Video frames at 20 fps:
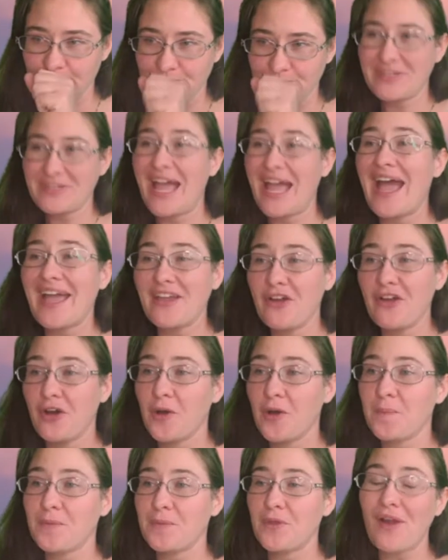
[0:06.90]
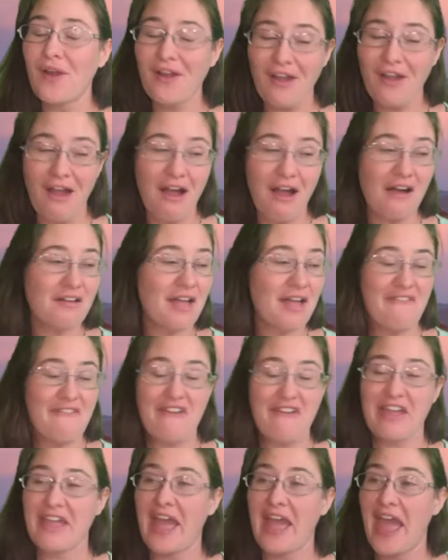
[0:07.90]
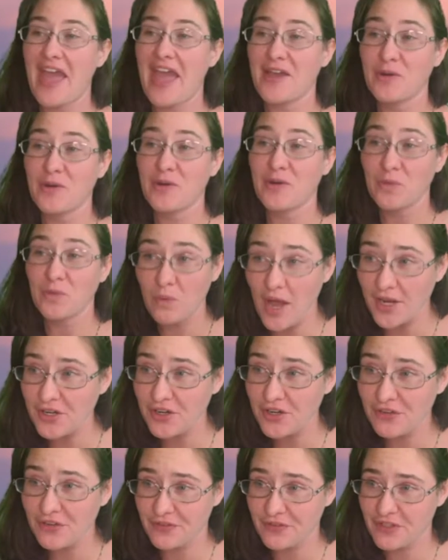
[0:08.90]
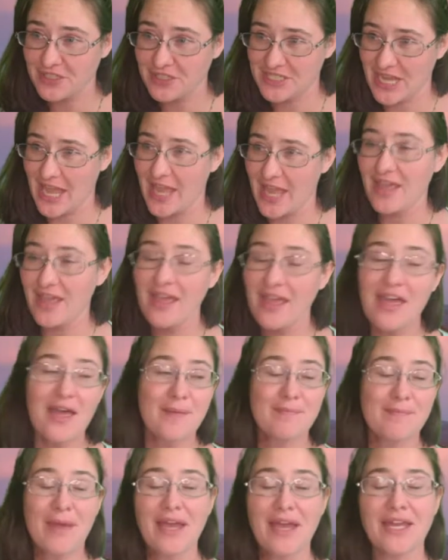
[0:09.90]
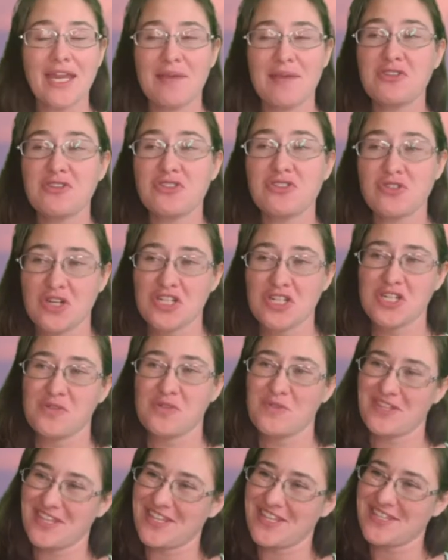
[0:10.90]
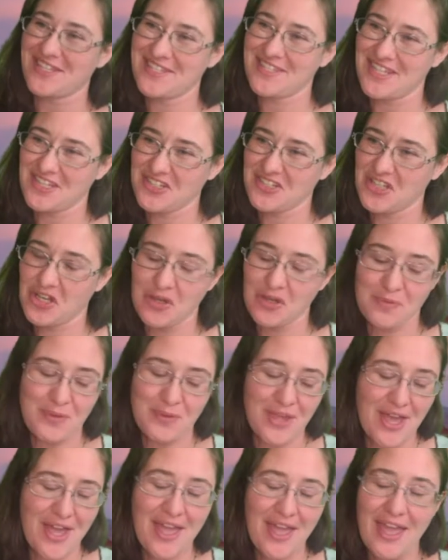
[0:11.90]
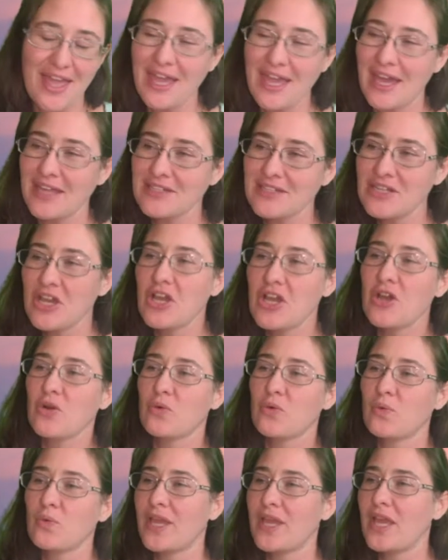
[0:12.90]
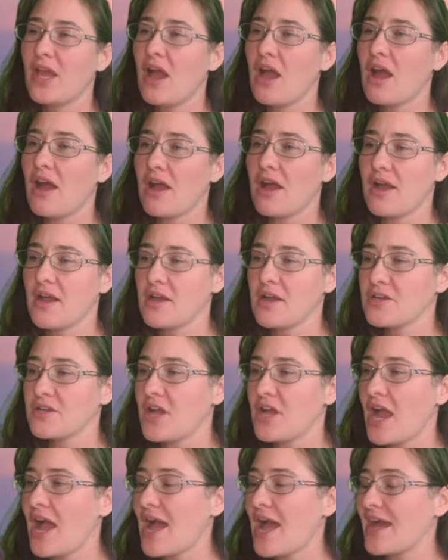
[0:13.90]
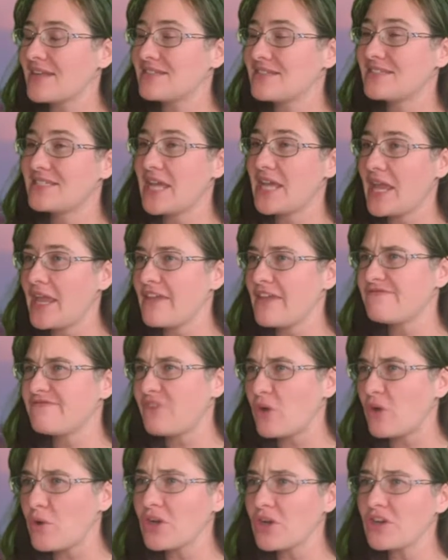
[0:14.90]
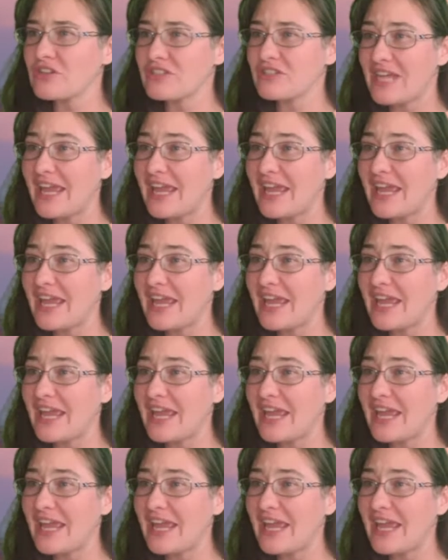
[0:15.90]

I hope you are all having a wonderful day. My name is Trisha with Insectopia, and we are on day 14